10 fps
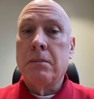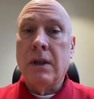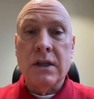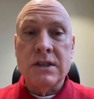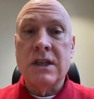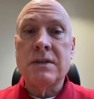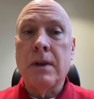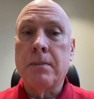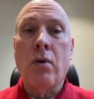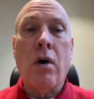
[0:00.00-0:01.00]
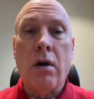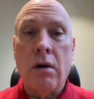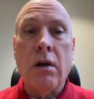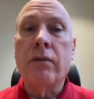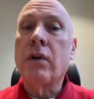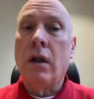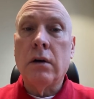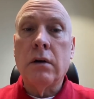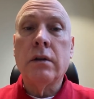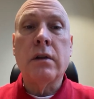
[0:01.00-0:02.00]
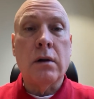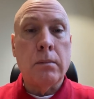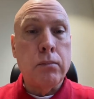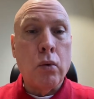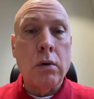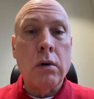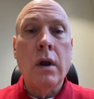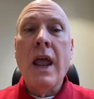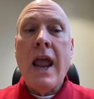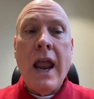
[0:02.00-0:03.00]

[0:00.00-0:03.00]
because these people are of color, they're poor,